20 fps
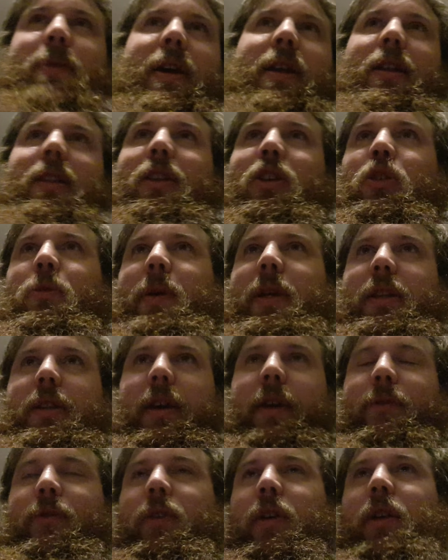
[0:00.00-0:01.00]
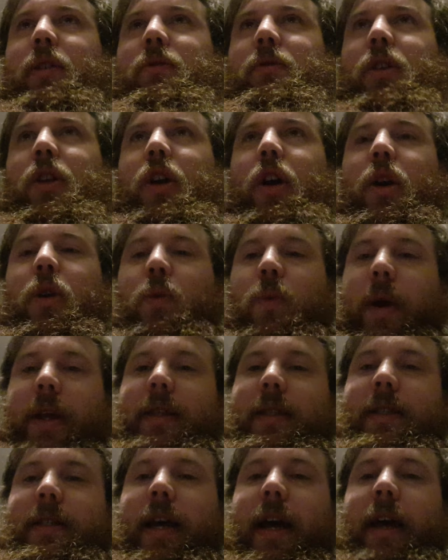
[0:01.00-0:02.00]
been a little bit different.
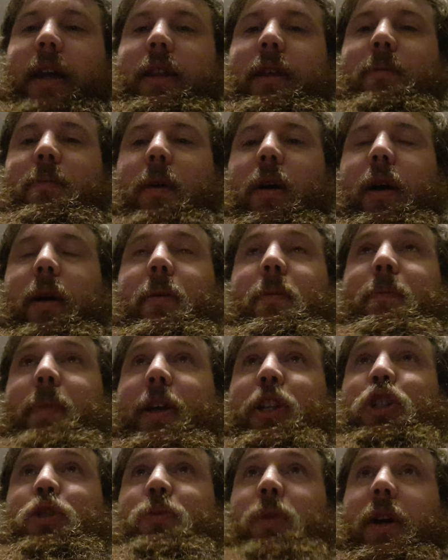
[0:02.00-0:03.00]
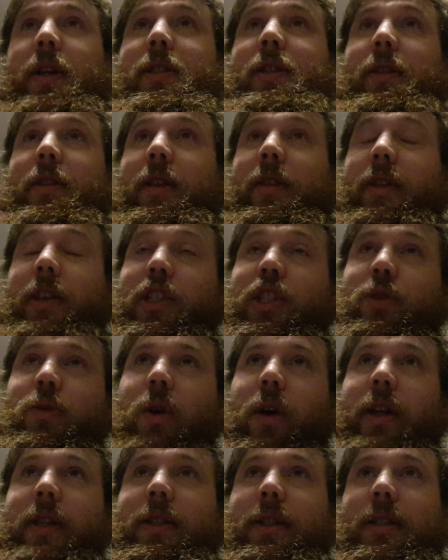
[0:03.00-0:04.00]
Wednesday I did my bench press and then the
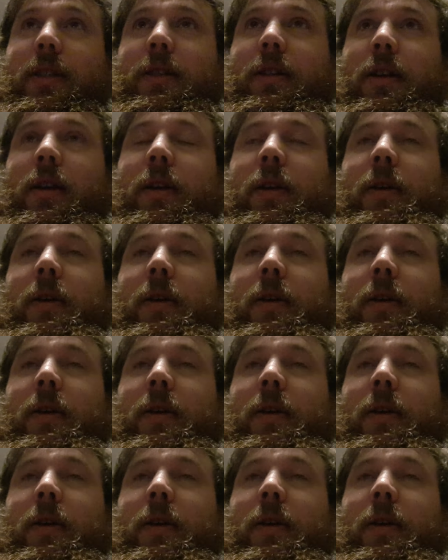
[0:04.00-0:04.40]
squats.